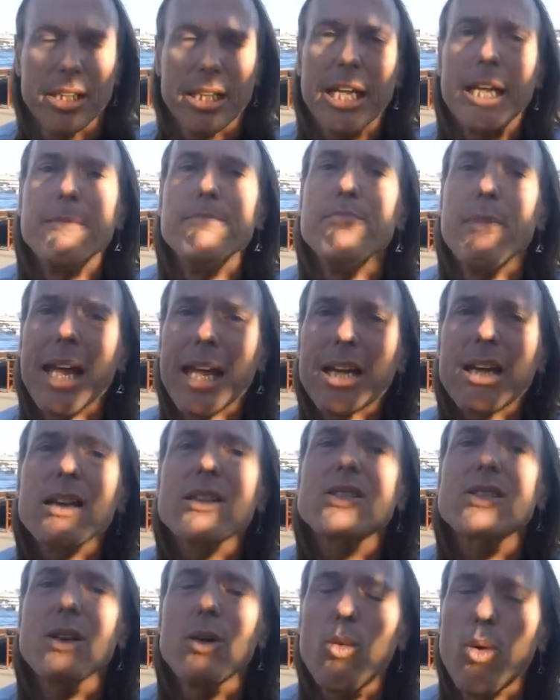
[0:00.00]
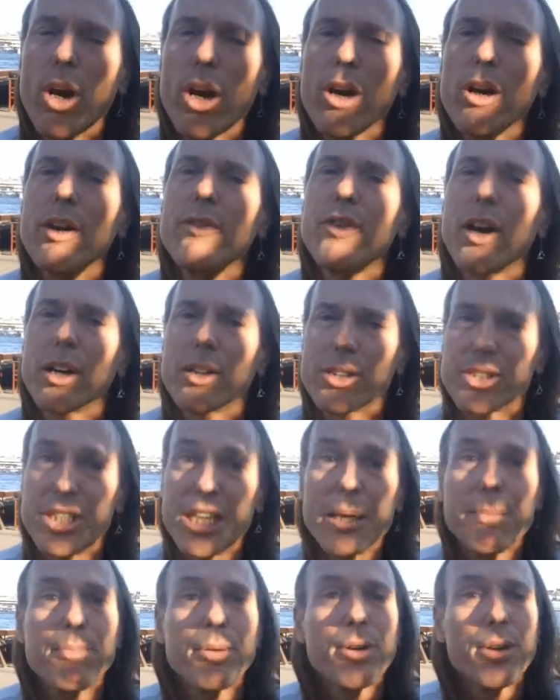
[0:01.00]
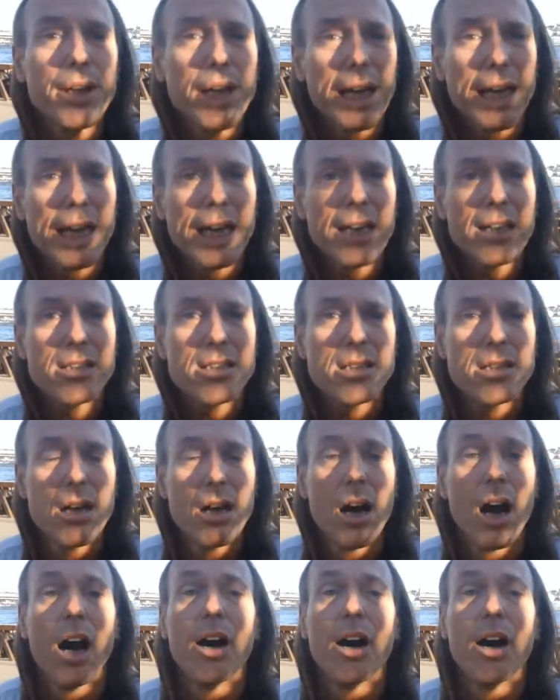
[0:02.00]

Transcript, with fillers: can make us aware of our deeper needs,